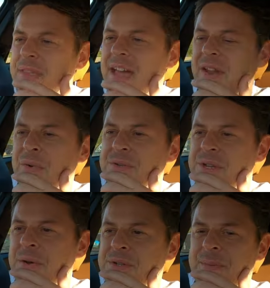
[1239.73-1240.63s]
and
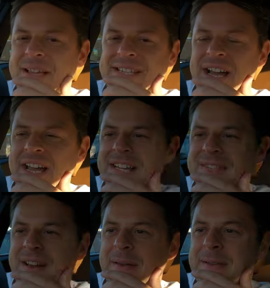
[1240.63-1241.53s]
also some exciting
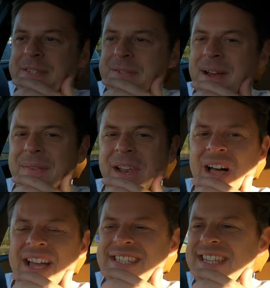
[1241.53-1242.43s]
developments around the
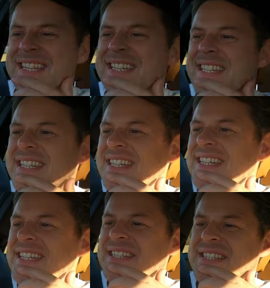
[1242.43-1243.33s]
lighting.
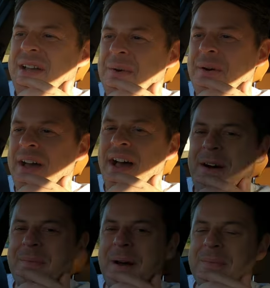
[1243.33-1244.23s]
So uh,
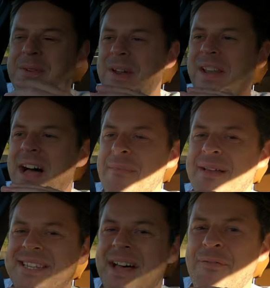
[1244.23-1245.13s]
I'm, I'm trying to line
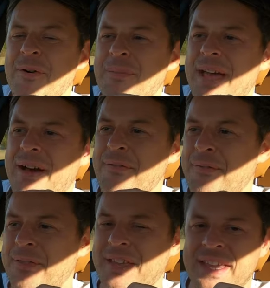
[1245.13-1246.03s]
myself up now
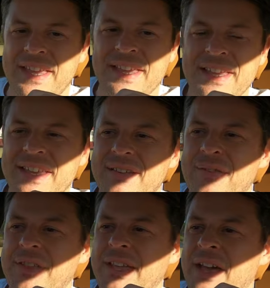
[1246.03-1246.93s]
for the
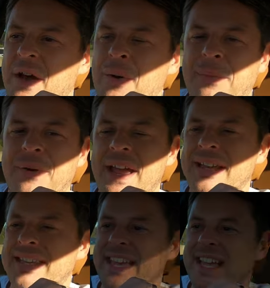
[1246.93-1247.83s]
for the uh,
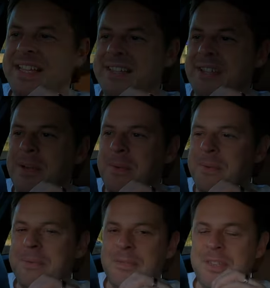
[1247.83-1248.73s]
upgrade kit. So
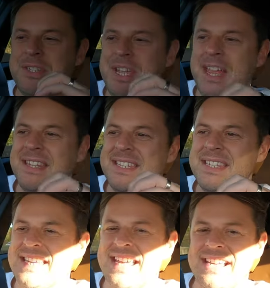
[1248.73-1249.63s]
for the Gen
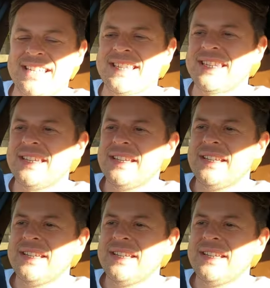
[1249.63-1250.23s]
6